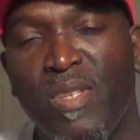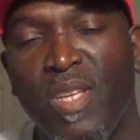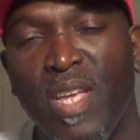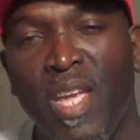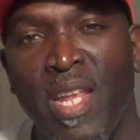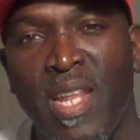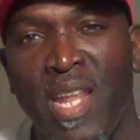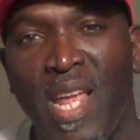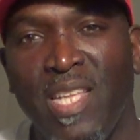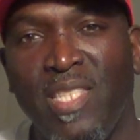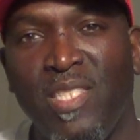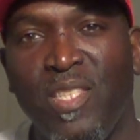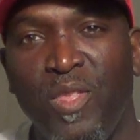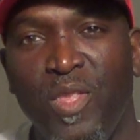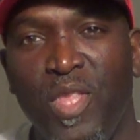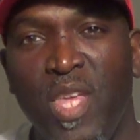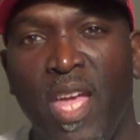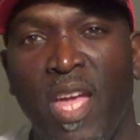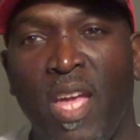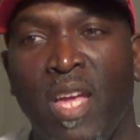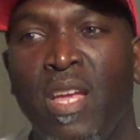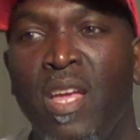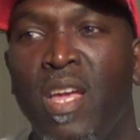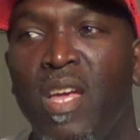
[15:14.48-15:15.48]
And that's the
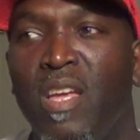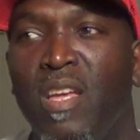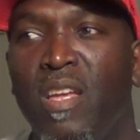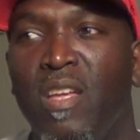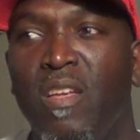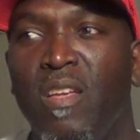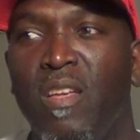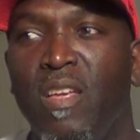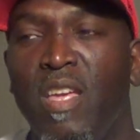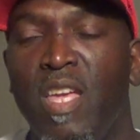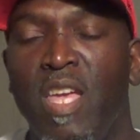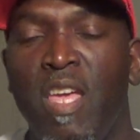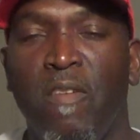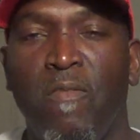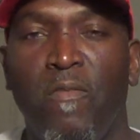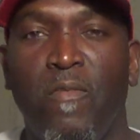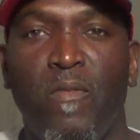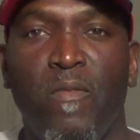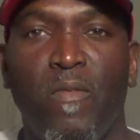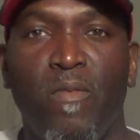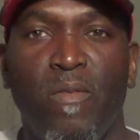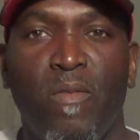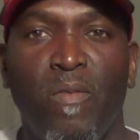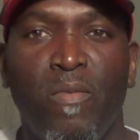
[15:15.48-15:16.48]
thing. If
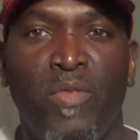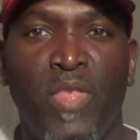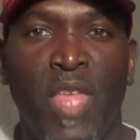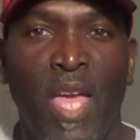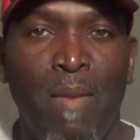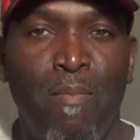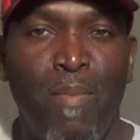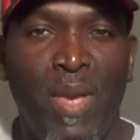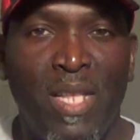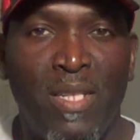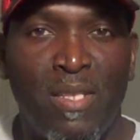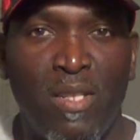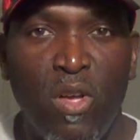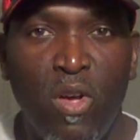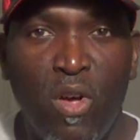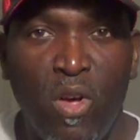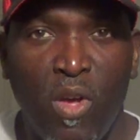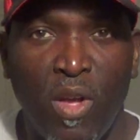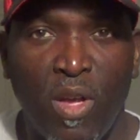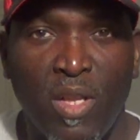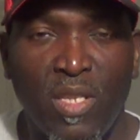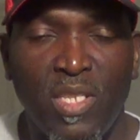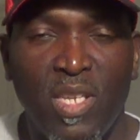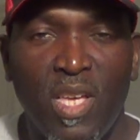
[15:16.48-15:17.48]
they
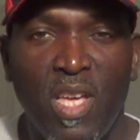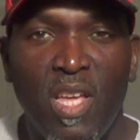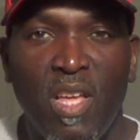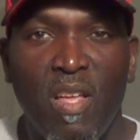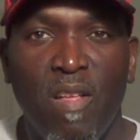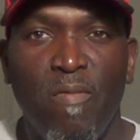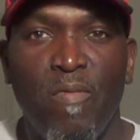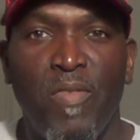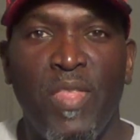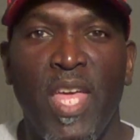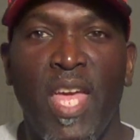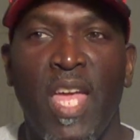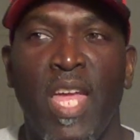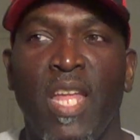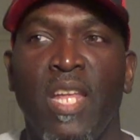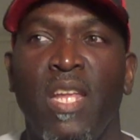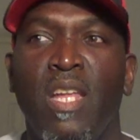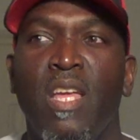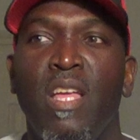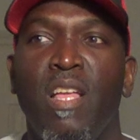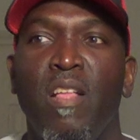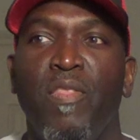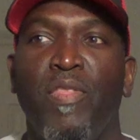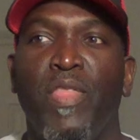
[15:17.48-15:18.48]
belonged,
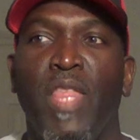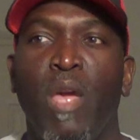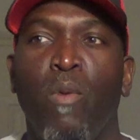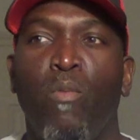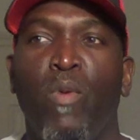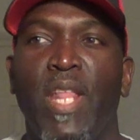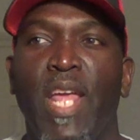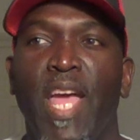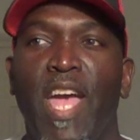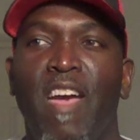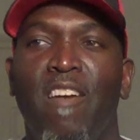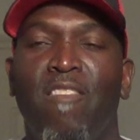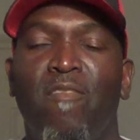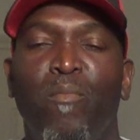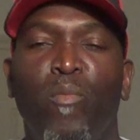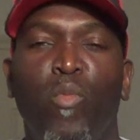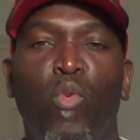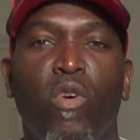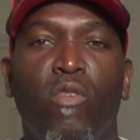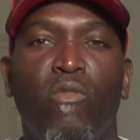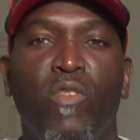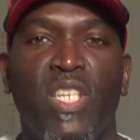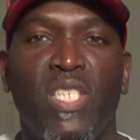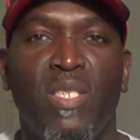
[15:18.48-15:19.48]
then they would have
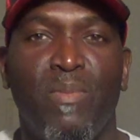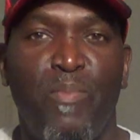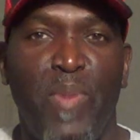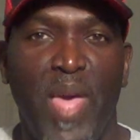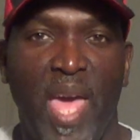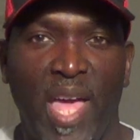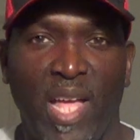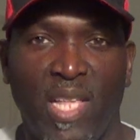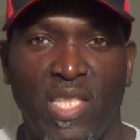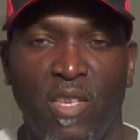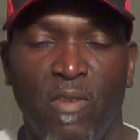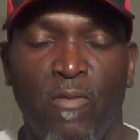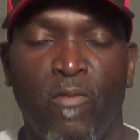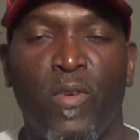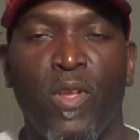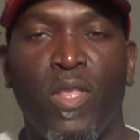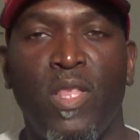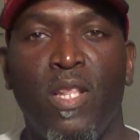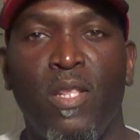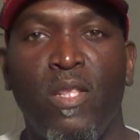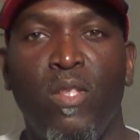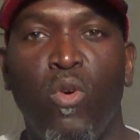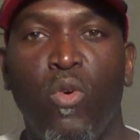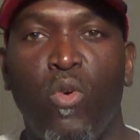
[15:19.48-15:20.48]
more respect for
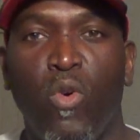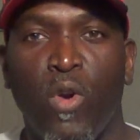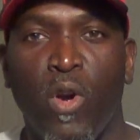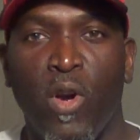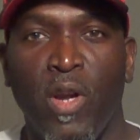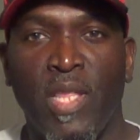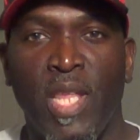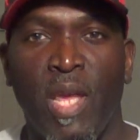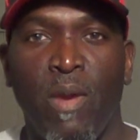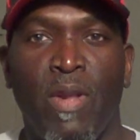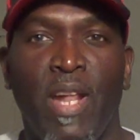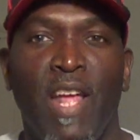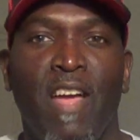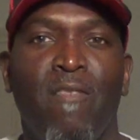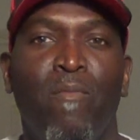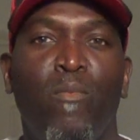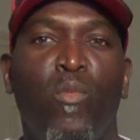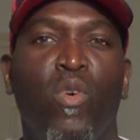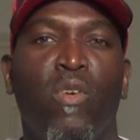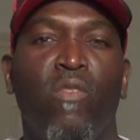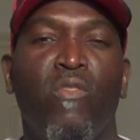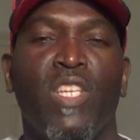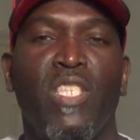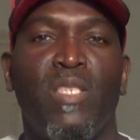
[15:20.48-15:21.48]
the lore. They would have
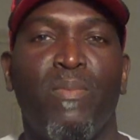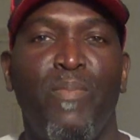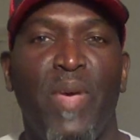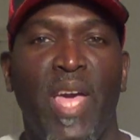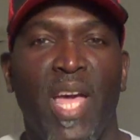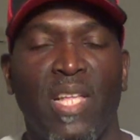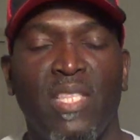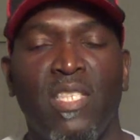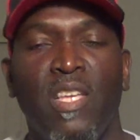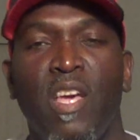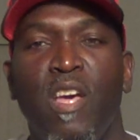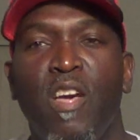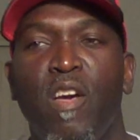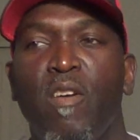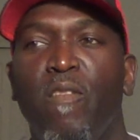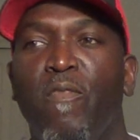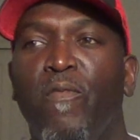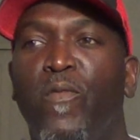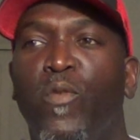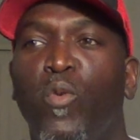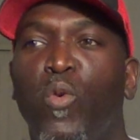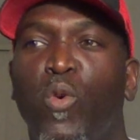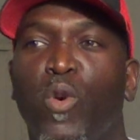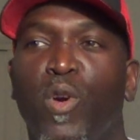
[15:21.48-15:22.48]
more respect
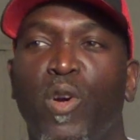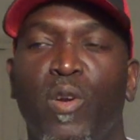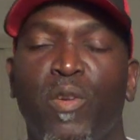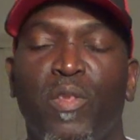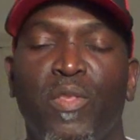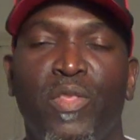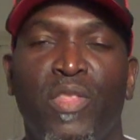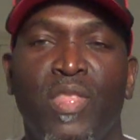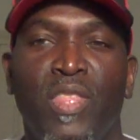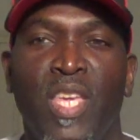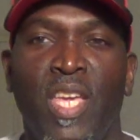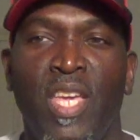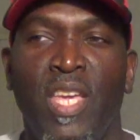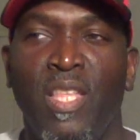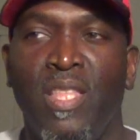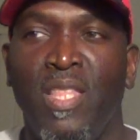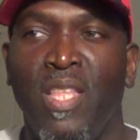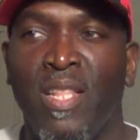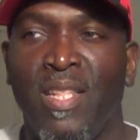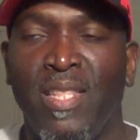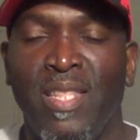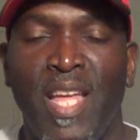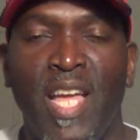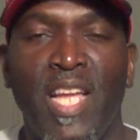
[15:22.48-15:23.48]
for the
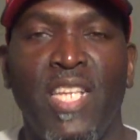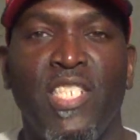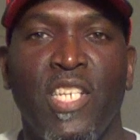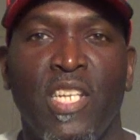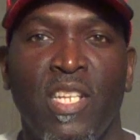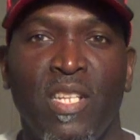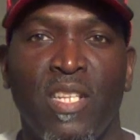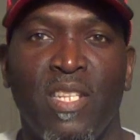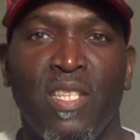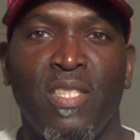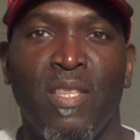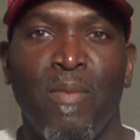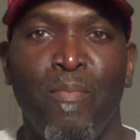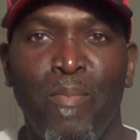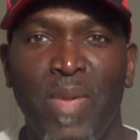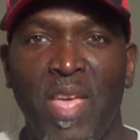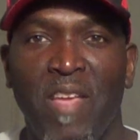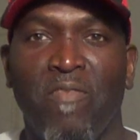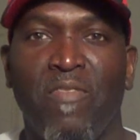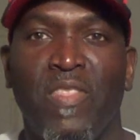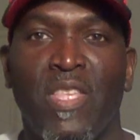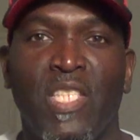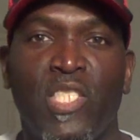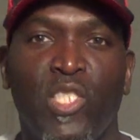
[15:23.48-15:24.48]
legend, the
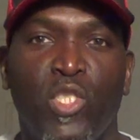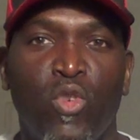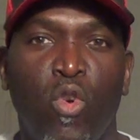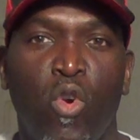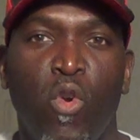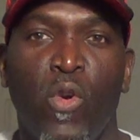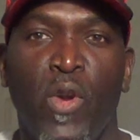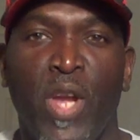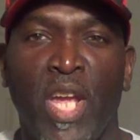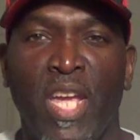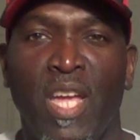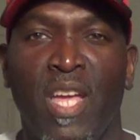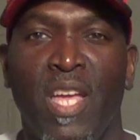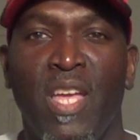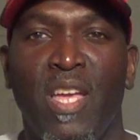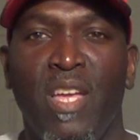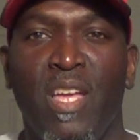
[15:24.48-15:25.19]
myth, the story.